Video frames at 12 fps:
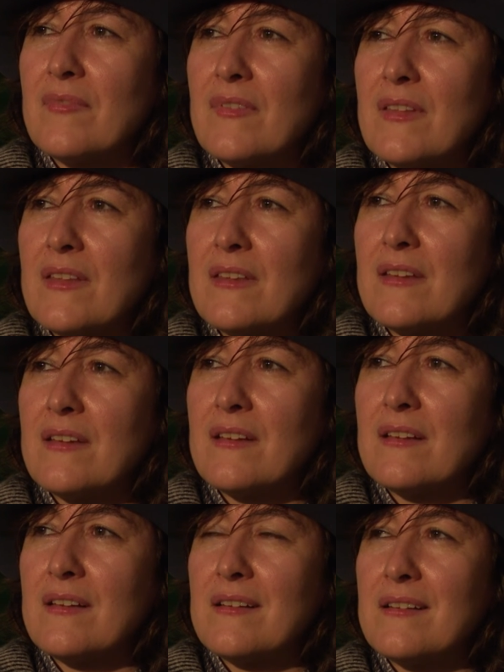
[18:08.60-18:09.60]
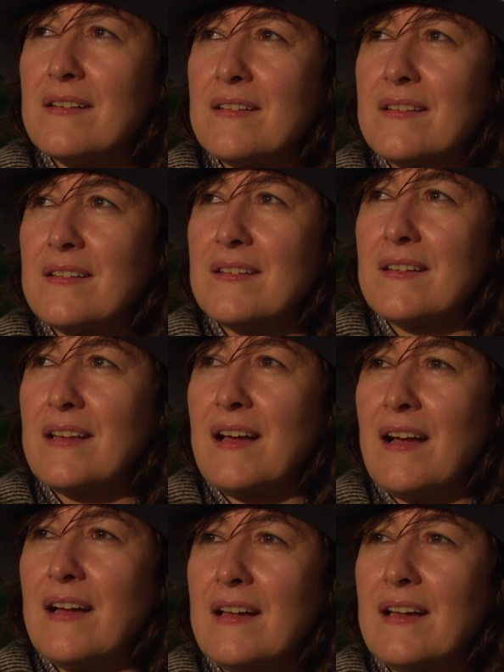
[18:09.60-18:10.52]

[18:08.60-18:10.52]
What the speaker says: No one is speaking in this clip.